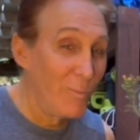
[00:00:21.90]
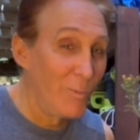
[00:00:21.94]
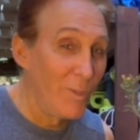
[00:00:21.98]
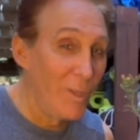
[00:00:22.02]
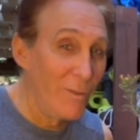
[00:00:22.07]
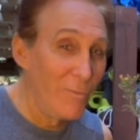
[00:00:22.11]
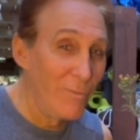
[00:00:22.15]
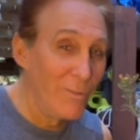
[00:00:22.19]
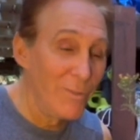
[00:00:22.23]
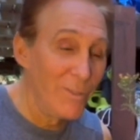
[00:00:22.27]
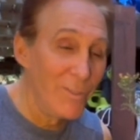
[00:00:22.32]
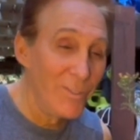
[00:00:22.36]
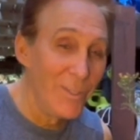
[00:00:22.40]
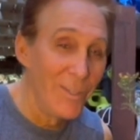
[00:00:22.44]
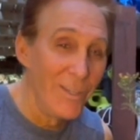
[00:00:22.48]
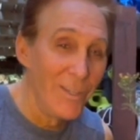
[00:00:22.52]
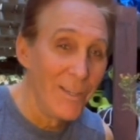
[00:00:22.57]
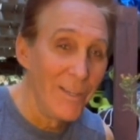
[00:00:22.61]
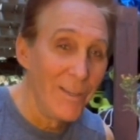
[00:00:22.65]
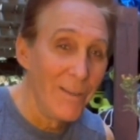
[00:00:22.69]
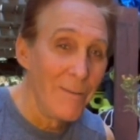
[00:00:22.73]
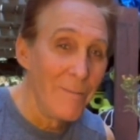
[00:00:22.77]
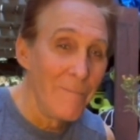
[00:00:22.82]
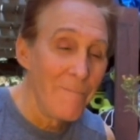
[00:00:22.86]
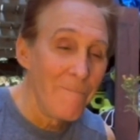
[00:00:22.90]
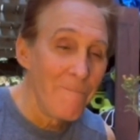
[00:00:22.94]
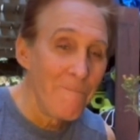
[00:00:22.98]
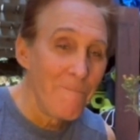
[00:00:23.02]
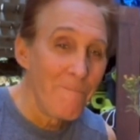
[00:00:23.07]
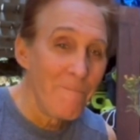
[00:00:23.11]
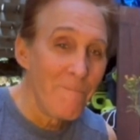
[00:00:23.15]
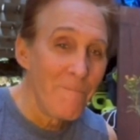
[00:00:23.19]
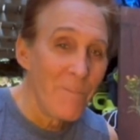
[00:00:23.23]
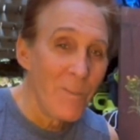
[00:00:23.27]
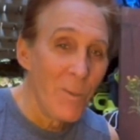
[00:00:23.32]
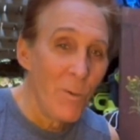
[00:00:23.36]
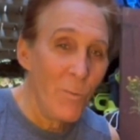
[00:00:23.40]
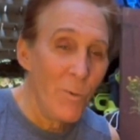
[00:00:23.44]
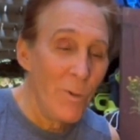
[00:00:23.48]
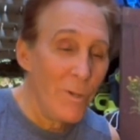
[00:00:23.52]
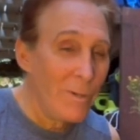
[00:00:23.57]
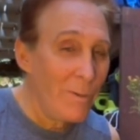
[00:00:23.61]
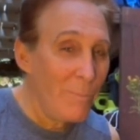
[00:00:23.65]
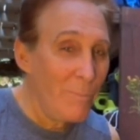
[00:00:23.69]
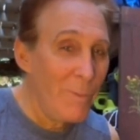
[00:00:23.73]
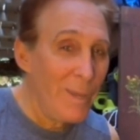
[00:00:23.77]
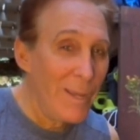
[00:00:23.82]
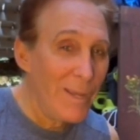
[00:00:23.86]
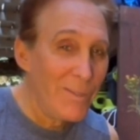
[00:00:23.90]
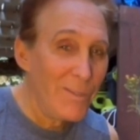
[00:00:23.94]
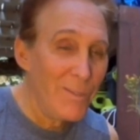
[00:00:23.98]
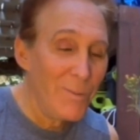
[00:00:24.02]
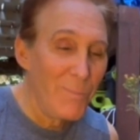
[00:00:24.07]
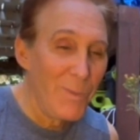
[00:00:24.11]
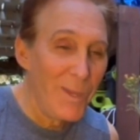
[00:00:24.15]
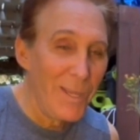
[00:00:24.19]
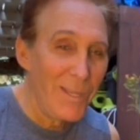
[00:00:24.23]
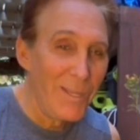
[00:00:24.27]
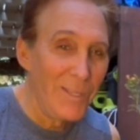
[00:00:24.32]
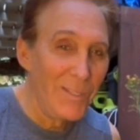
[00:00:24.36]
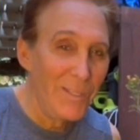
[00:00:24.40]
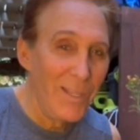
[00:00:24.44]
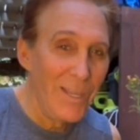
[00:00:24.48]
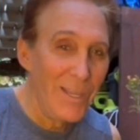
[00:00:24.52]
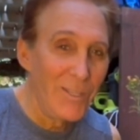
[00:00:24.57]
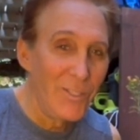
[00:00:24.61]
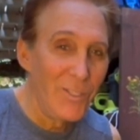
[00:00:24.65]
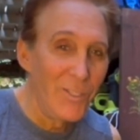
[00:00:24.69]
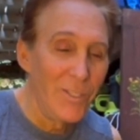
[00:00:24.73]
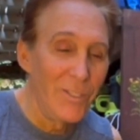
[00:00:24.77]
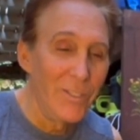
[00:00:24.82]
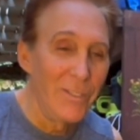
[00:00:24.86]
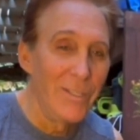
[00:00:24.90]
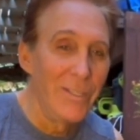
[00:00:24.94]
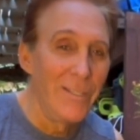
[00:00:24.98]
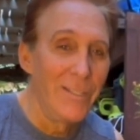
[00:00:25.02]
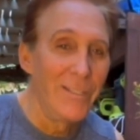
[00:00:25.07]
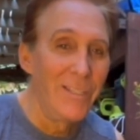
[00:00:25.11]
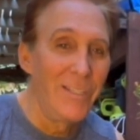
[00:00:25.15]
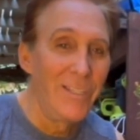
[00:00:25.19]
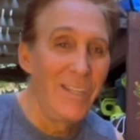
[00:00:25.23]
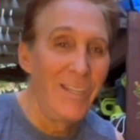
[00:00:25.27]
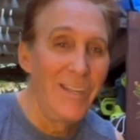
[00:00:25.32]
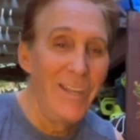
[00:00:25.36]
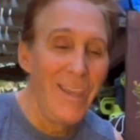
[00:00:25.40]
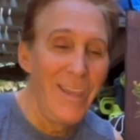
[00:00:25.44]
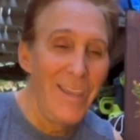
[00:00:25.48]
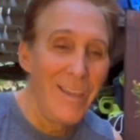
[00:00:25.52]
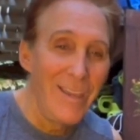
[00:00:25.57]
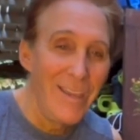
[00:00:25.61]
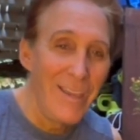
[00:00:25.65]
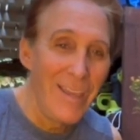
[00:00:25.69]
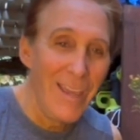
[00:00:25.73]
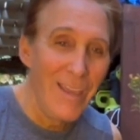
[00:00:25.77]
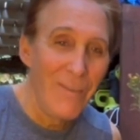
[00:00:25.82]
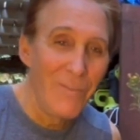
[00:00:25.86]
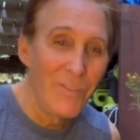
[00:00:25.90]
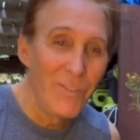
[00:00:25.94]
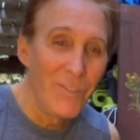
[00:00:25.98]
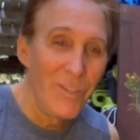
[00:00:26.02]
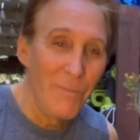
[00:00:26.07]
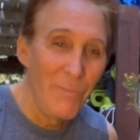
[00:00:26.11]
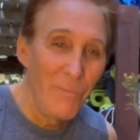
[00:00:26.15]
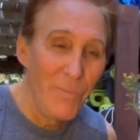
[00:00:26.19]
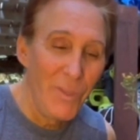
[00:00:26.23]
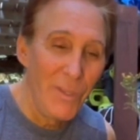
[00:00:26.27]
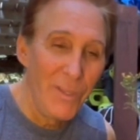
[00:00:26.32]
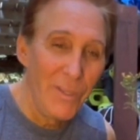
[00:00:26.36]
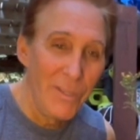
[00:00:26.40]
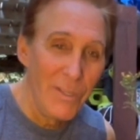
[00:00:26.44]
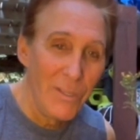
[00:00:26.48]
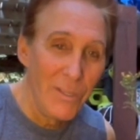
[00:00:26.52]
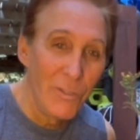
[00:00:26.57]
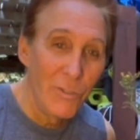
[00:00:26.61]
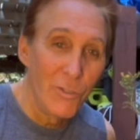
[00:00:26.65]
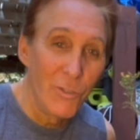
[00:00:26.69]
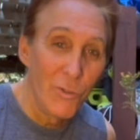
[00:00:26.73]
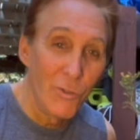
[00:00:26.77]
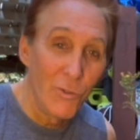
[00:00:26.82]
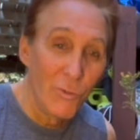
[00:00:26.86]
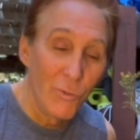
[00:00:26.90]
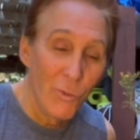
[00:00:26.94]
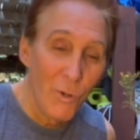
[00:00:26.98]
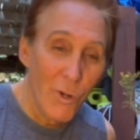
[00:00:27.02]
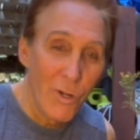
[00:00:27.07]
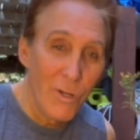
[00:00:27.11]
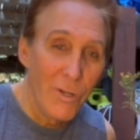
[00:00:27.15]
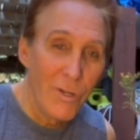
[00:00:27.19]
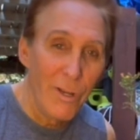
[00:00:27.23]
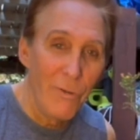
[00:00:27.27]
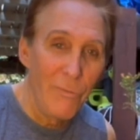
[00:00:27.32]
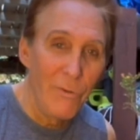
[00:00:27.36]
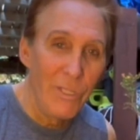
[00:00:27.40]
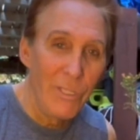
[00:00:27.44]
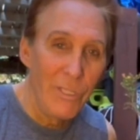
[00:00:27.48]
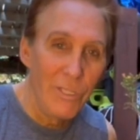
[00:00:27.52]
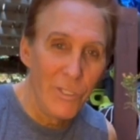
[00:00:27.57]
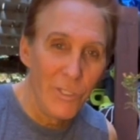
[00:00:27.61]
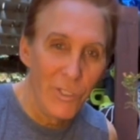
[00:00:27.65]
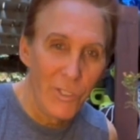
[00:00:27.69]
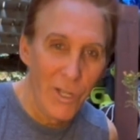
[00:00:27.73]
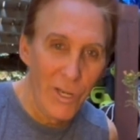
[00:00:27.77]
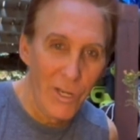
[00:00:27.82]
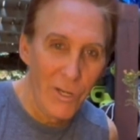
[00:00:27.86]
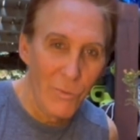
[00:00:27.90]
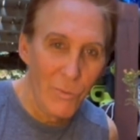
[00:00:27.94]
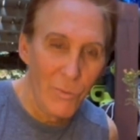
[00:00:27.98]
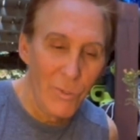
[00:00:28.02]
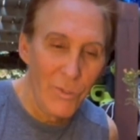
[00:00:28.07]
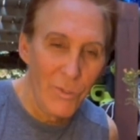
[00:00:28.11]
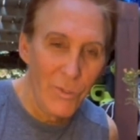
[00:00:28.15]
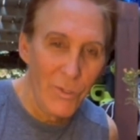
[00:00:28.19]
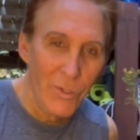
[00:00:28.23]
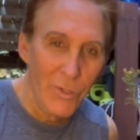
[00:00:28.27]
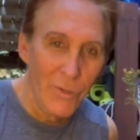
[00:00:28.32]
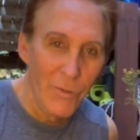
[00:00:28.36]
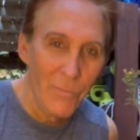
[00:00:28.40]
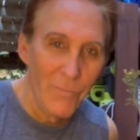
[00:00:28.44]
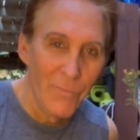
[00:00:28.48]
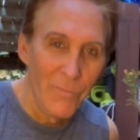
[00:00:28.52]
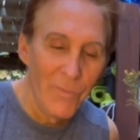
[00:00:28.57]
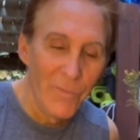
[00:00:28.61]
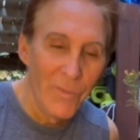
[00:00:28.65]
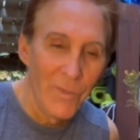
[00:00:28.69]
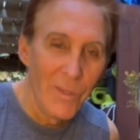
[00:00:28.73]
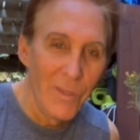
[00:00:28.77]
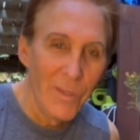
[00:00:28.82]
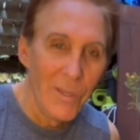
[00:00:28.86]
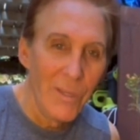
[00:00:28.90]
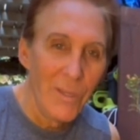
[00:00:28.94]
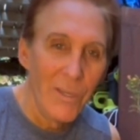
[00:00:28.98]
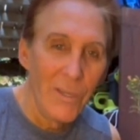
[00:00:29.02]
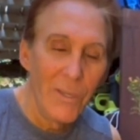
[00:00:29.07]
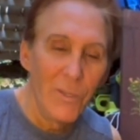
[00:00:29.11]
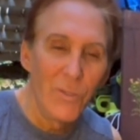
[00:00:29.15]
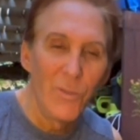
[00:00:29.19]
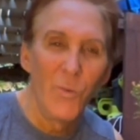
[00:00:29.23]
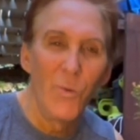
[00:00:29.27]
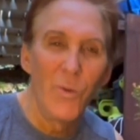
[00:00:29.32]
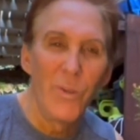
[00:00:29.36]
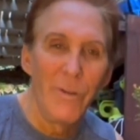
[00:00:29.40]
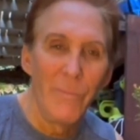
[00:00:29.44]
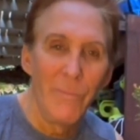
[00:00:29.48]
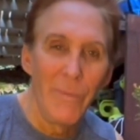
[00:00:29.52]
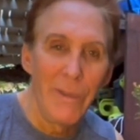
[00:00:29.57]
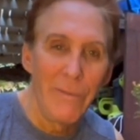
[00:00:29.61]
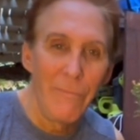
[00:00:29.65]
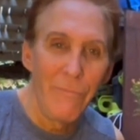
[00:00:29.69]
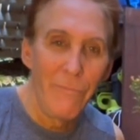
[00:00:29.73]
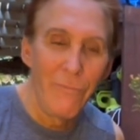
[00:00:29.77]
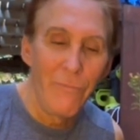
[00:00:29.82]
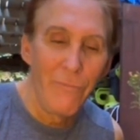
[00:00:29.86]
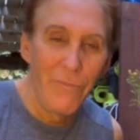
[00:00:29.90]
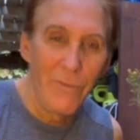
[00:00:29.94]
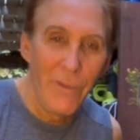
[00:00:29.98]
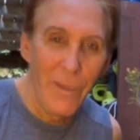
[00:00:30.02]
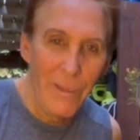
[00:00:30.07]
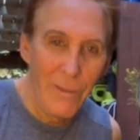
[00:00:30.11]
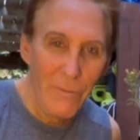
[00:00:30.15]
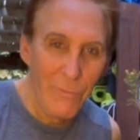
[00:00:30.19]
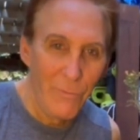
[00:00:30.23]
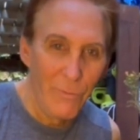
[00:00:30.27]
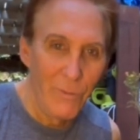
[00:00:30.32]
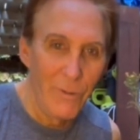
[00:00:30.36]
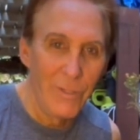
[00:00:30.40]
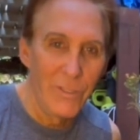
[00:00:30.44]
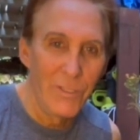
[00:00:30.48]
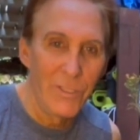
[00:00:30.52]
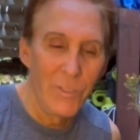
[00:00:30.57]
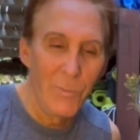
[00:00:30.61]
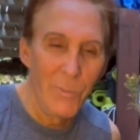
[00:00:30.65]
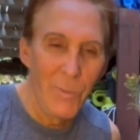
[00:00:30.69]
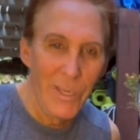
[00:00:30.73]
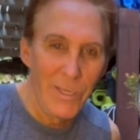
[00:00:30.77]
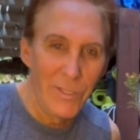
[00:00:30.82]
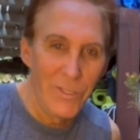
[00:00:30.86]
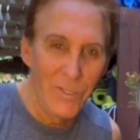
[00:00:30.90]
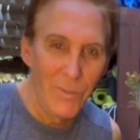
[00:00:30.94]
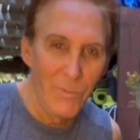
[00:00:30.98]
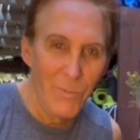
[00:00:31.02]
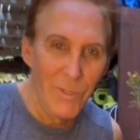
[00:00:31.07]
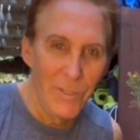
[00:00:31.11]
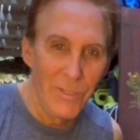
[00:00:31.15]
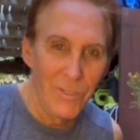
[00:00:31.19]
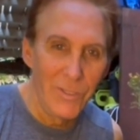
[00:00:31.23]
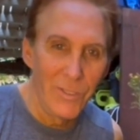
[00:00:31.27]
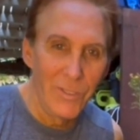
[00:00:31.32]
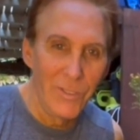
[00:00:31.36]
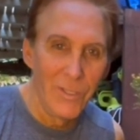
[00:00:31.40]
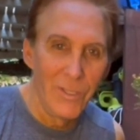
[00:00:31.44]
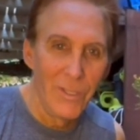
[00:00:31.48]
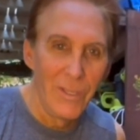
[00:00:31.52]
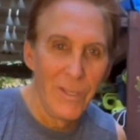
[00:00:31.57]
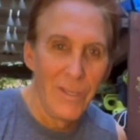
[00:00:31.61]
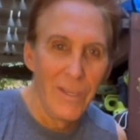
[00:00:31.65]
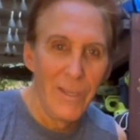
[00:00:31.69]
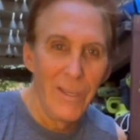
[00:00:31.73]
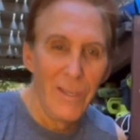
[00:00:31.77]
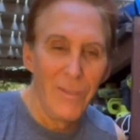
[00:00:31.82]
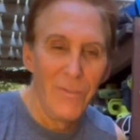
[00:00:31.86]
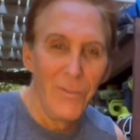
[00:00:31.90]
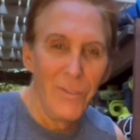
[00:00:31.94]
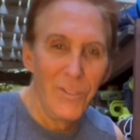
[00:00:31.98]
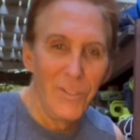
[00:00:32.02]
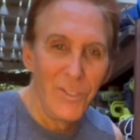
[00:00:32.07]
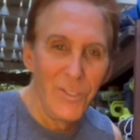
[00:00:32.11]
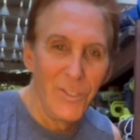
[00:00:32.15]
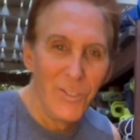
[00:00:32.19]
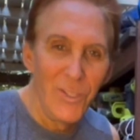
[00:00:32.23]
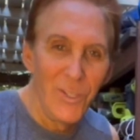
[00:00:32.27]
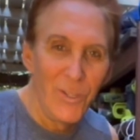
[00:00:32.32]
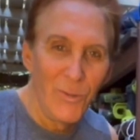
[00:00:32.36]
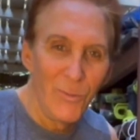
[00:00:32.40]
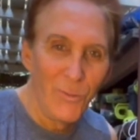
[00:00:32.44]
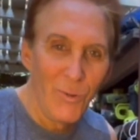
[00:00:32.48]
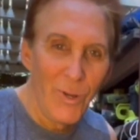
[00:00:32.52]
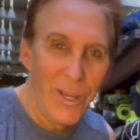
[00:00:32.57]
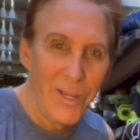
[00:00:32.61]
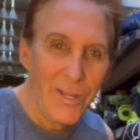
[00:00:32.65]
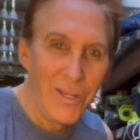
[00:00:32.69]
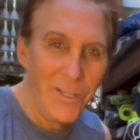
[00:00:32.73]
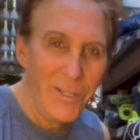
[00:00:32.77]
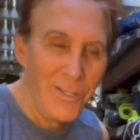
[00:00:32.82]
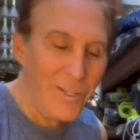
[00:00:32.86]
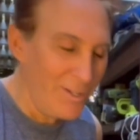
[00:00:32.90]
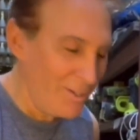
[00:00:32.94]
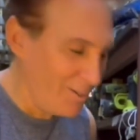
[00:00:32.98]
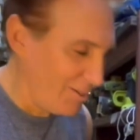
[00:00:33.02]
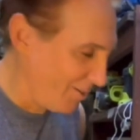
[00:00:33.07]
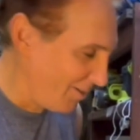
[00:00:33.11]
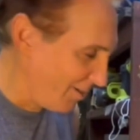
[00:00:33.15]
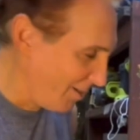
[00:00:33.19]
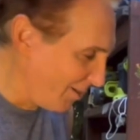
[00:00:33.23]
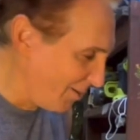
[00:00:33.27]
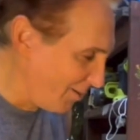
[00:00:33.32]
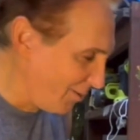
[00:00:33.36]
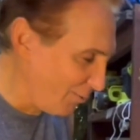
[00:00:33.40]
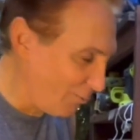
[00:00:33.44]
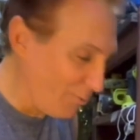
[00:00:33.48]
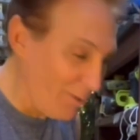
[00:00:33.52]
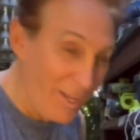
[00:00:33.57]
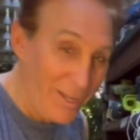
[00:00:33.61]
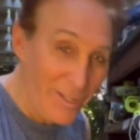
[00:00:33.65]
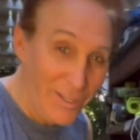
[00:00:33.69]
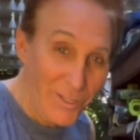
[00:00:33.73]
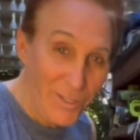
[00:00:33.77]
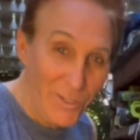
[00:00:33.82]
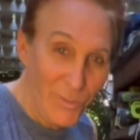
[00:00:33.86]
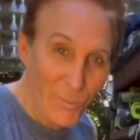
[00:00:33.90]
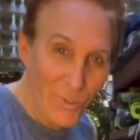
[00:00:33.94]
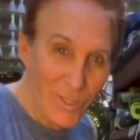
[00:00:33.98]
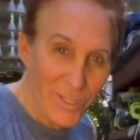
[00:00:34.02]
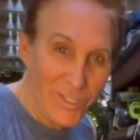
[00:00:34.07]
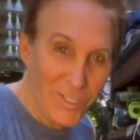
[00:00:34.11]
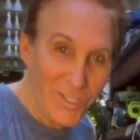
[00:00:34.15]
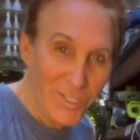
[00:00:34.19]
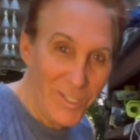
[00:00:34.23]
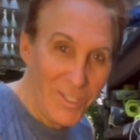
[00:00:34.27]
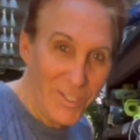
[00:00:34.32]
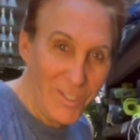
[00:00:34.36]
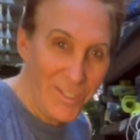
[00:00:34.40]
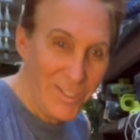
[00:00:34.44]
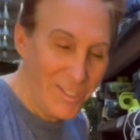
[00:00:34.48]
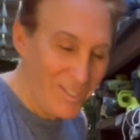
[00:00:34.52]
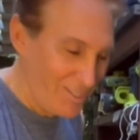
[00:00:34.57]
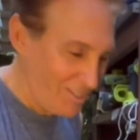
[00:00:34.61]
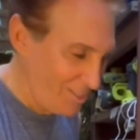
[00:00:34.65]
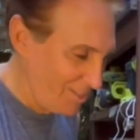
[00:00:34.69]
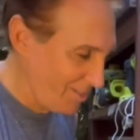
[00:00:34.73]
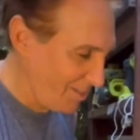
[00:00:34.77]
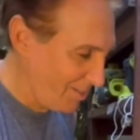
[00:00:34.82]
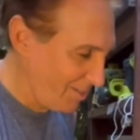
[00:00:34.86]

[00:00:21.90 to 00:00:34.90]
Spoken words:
lovers. Welcome back to my collection. Today I have something extraordinary to share with you. It's one of my favorite specimens, and this is it right here. Are you ready? You want to see this?